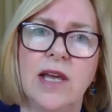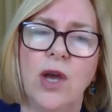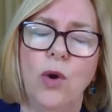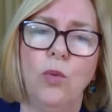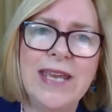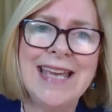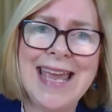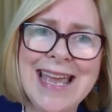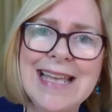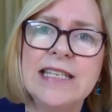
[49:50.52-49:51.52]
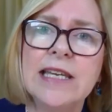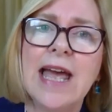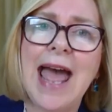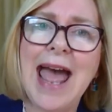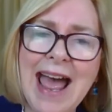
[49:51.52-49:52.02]
we can't
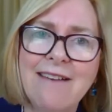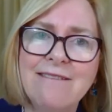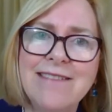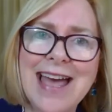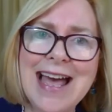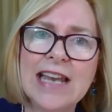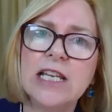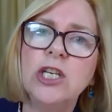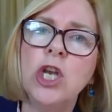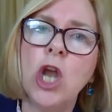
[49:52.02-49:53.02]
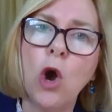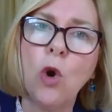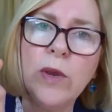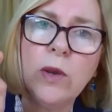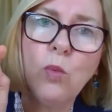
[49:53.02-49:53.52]
have that, no,
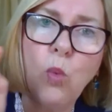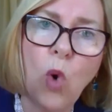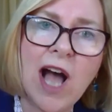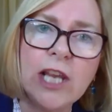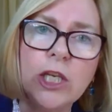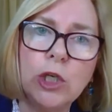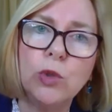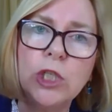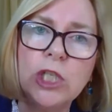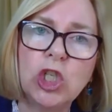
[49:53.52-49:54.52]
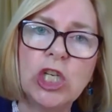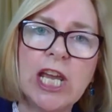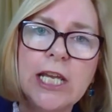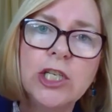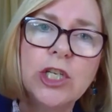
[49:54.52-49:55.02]
we want you to
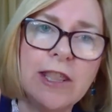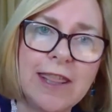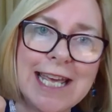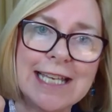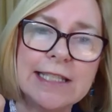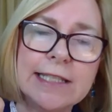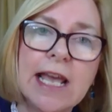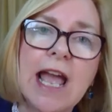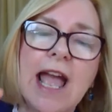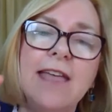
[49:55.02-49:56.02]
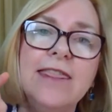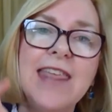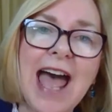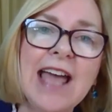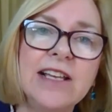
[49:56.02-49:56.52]
change this. And
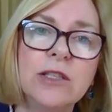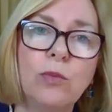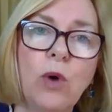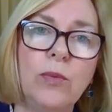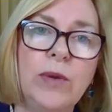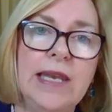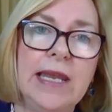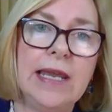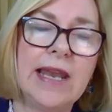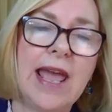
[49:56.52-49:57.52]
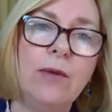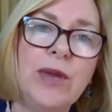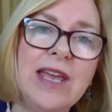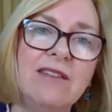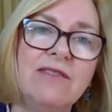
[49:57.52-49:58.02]
that is what we need. And
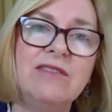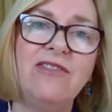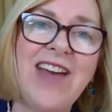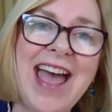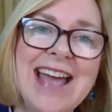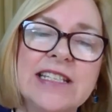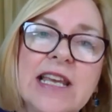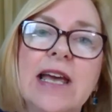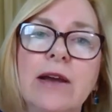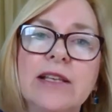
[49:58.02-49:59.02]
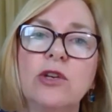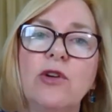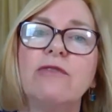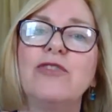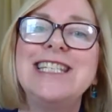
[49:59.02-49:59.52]
we have, in fact,
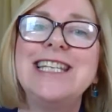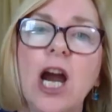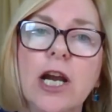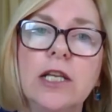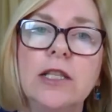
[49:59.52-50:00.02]
sort of retarded the